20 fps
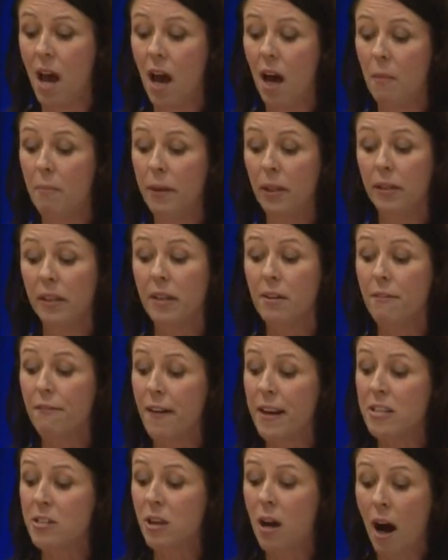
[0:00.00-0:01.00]
ability to
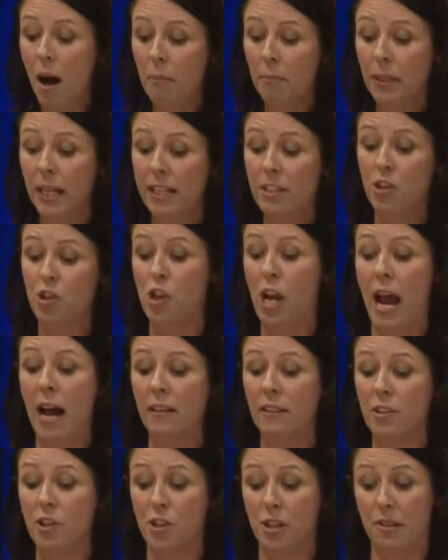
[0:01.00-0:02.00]
face complex
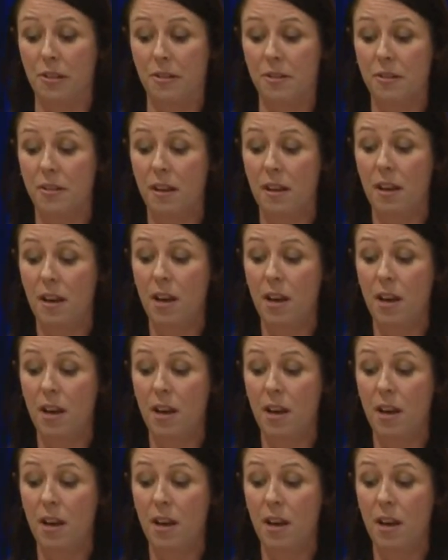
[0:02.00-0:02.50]
challenges,